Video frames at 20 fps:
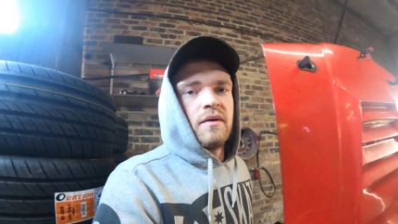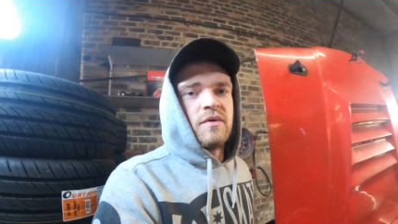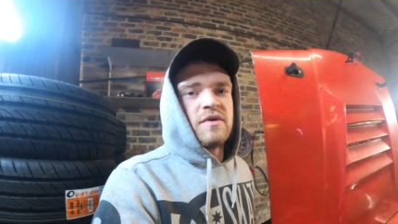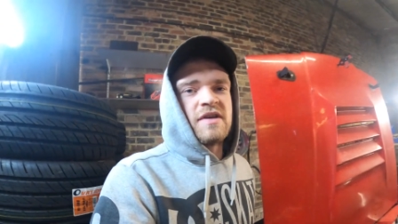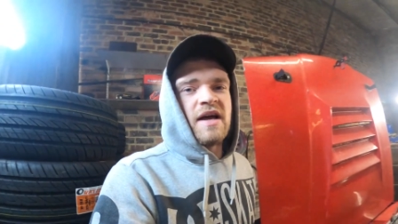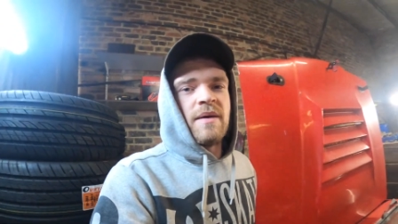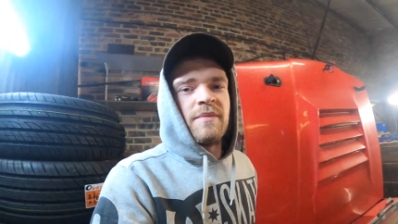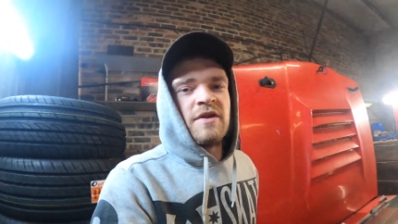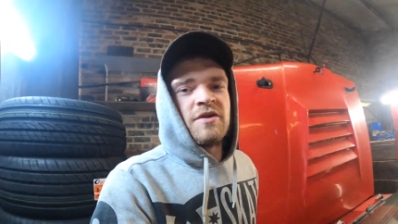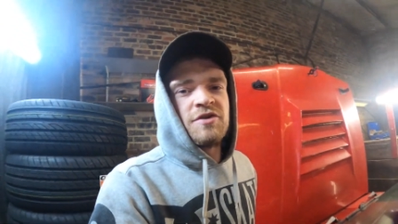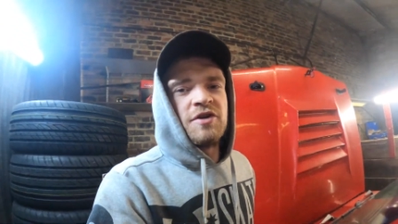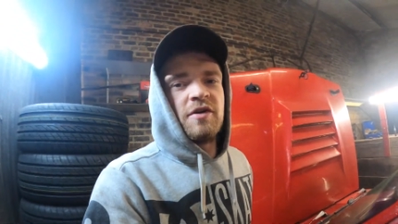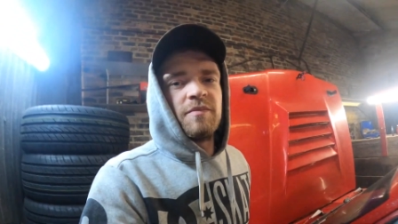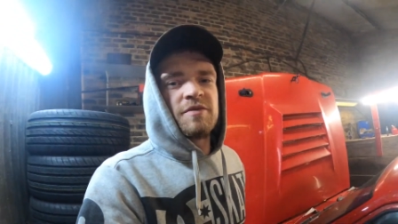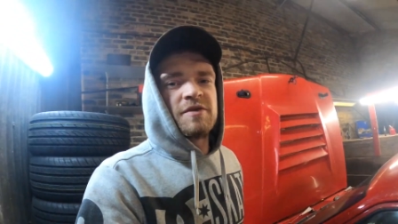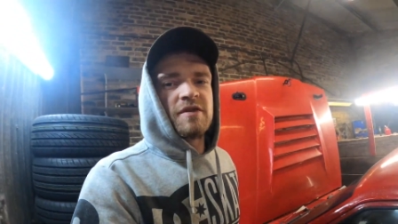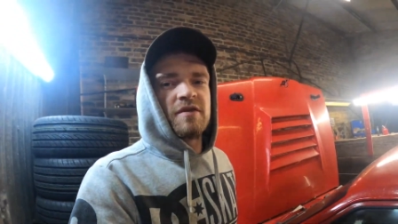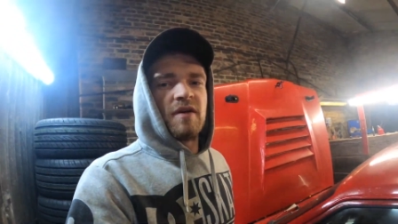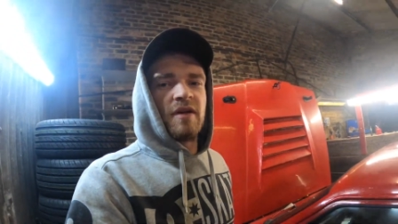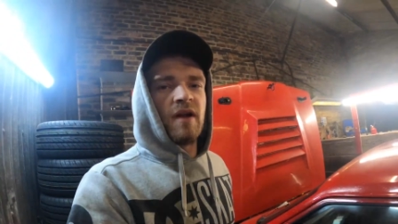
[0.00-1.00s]
what's happening,
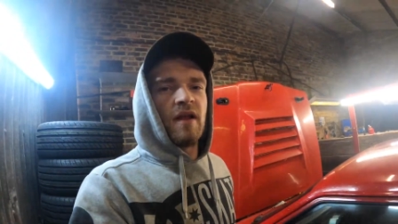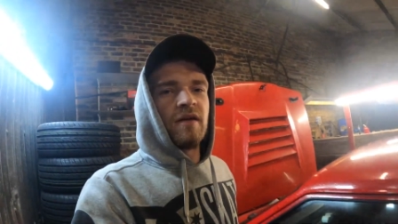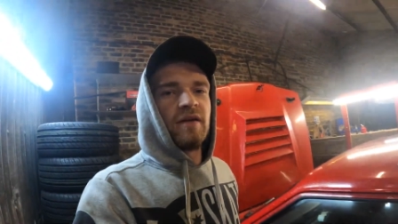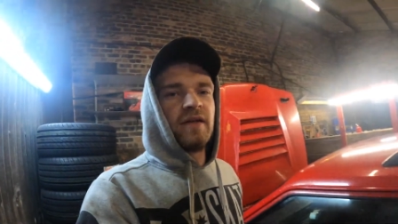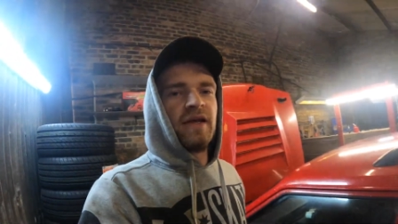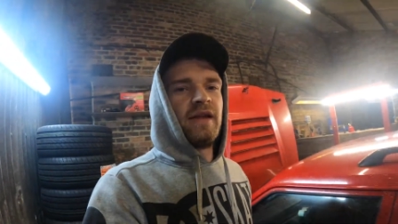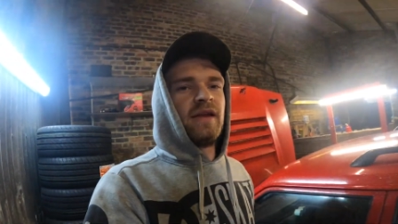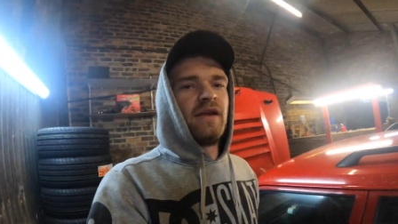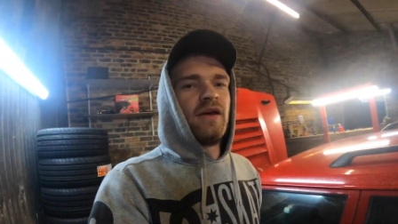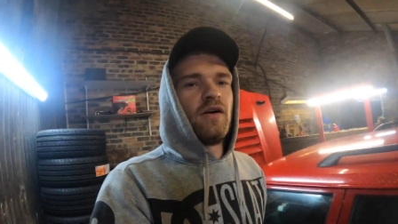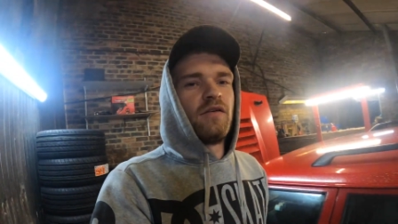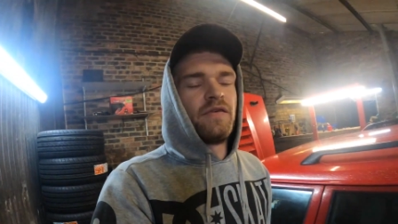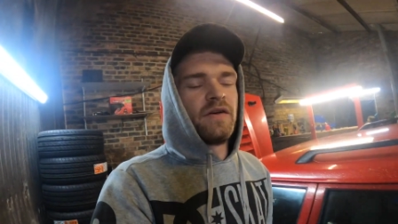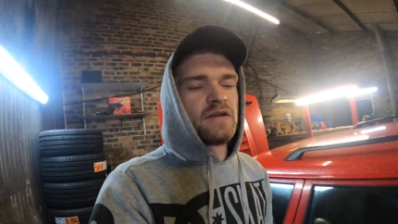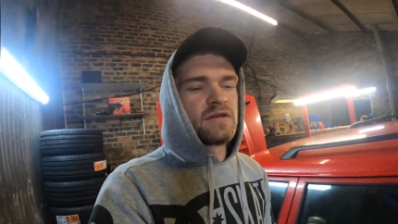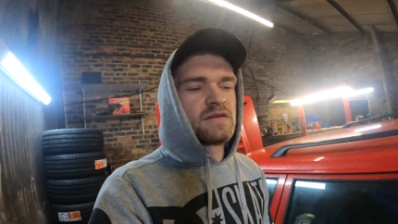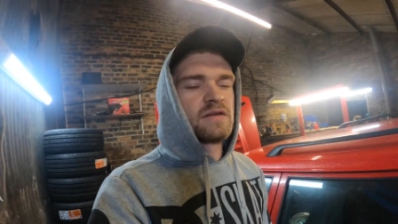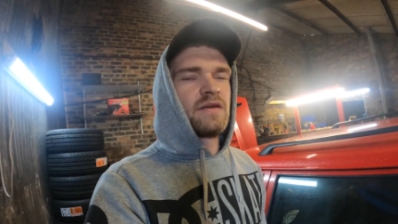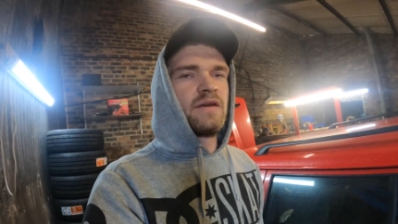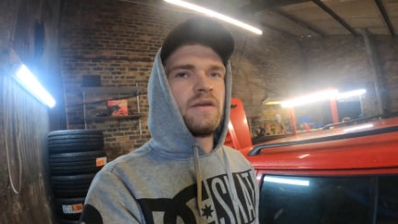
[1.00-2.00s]
trips? Another day in the
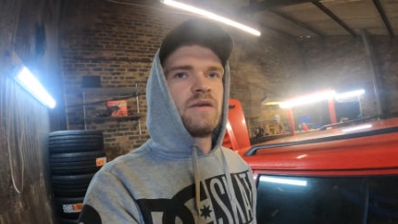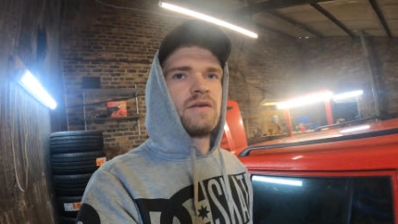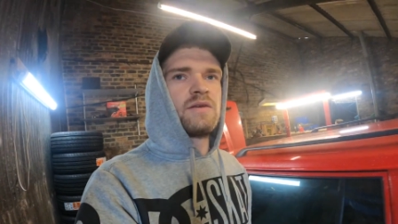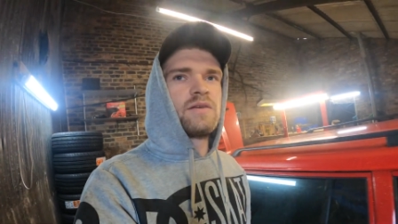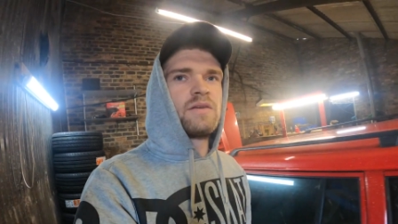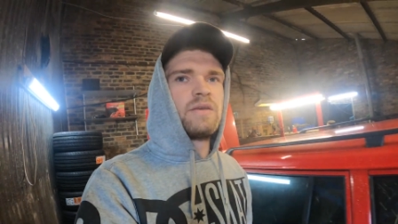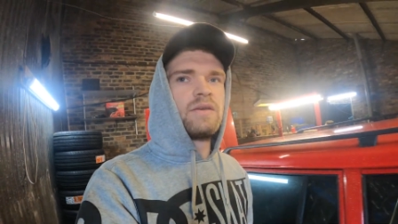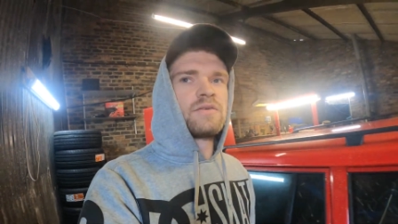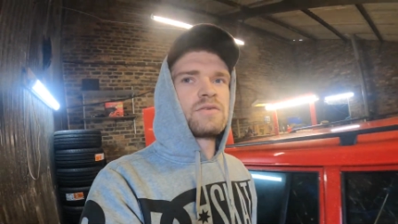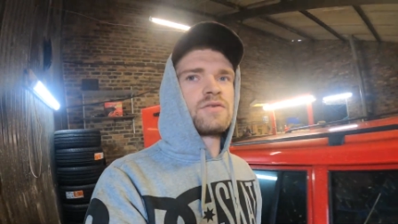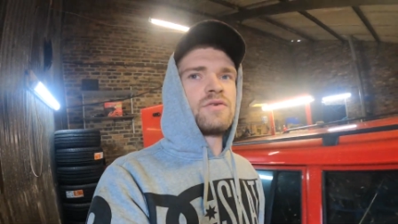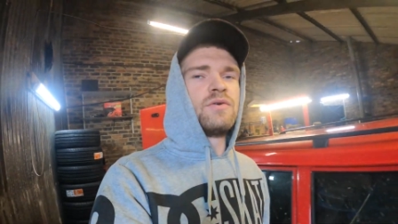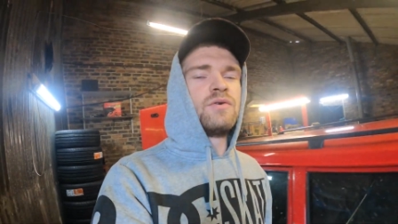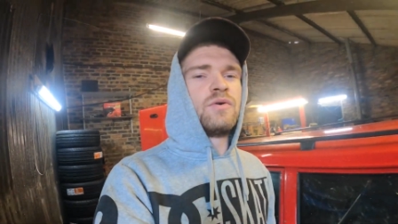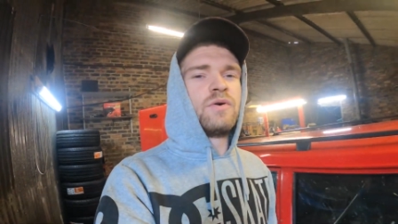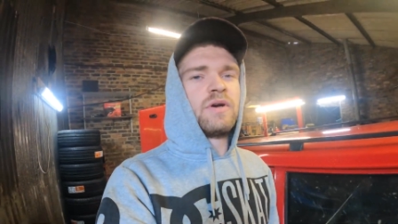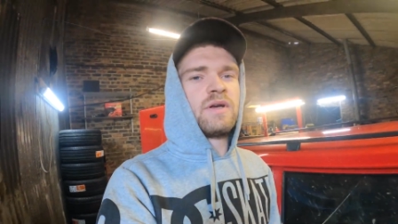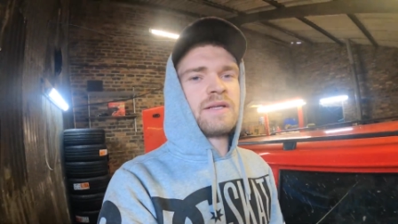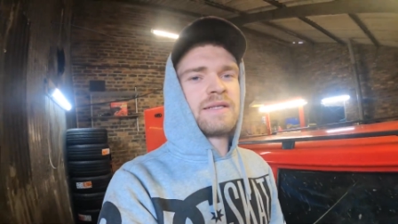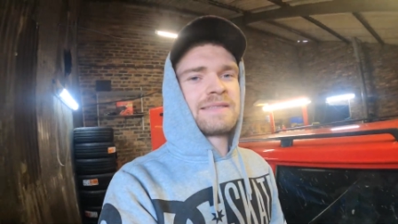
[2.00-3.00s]
office.
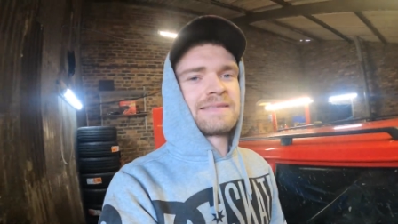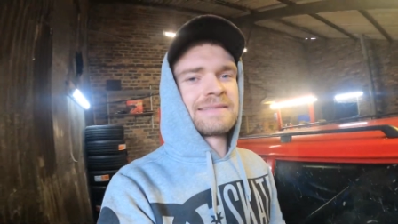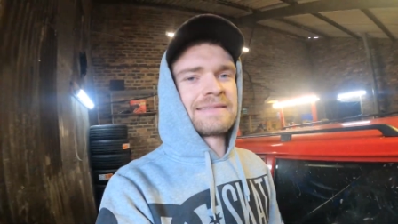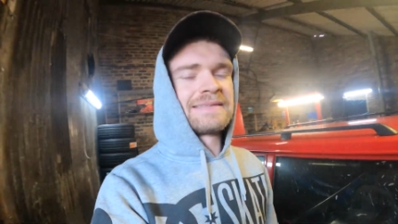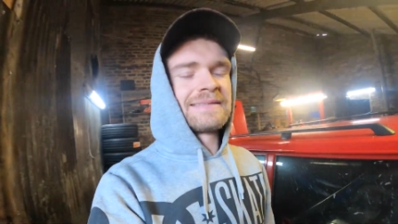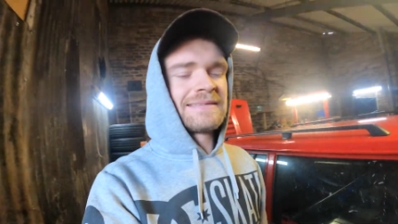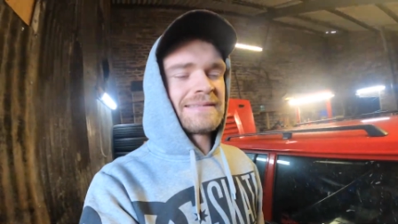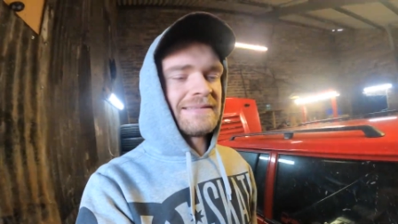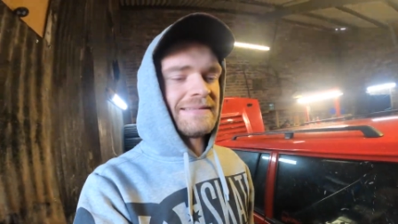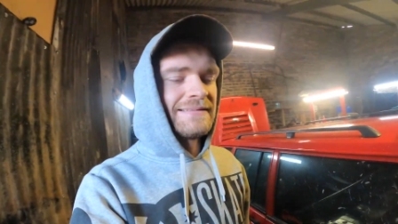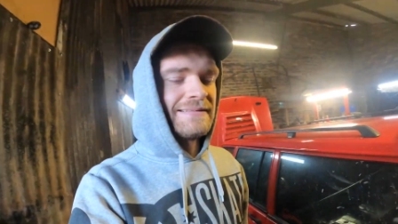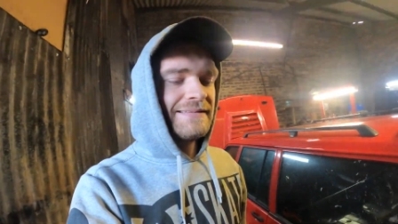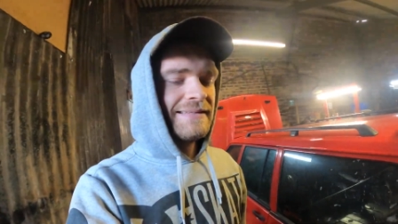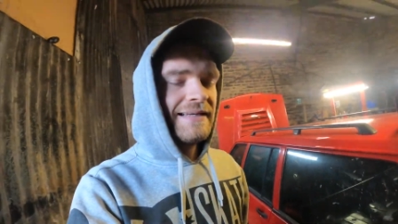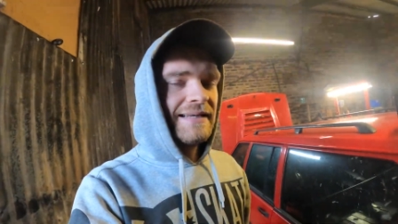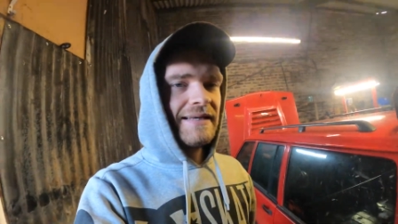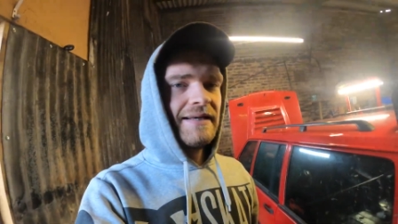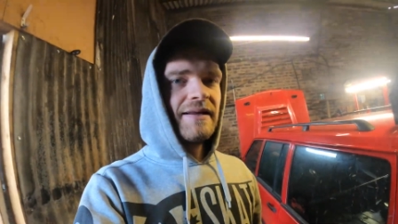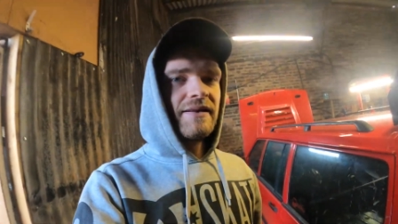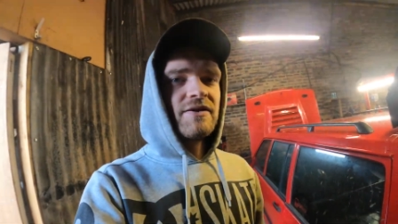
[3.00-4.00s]
So,
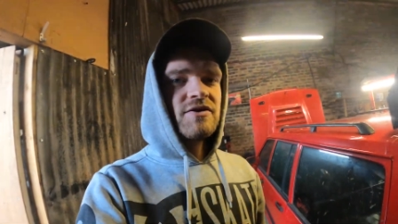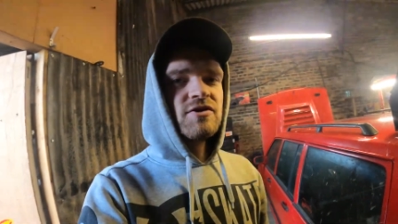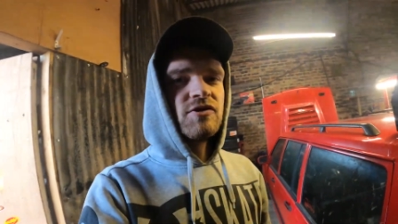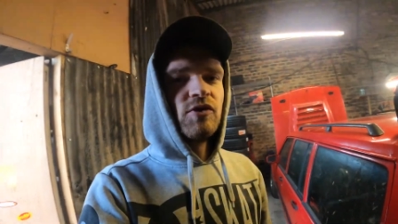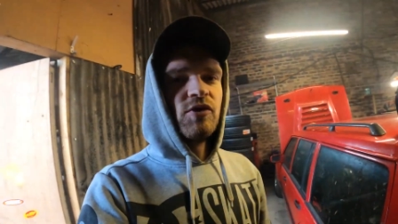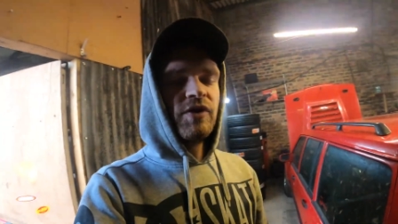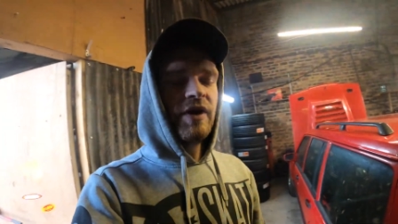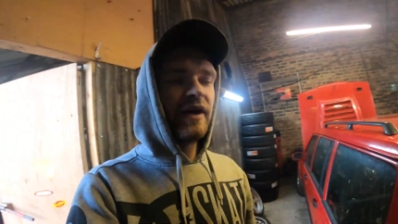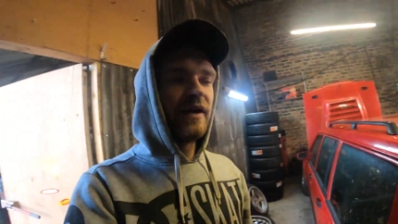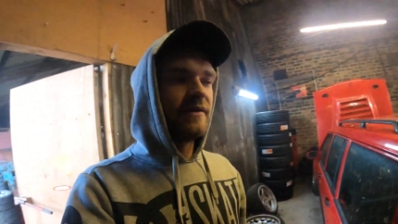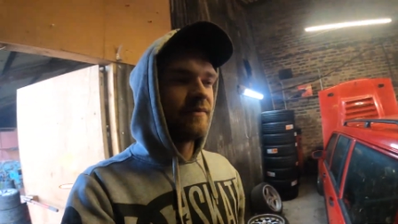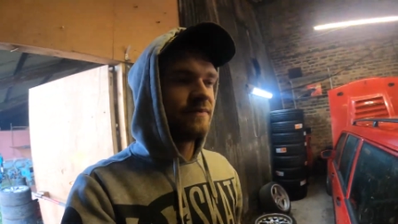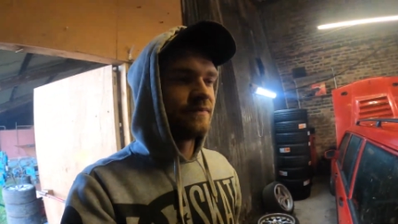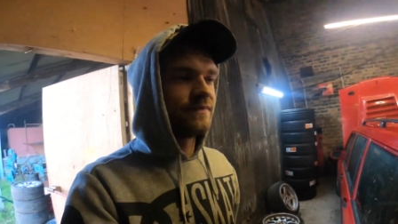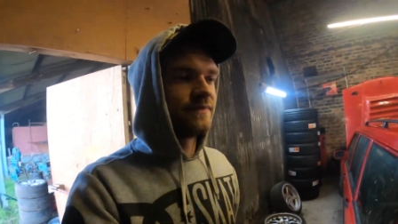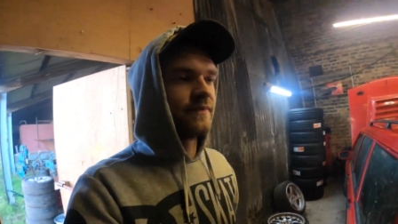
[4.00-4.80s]
the story.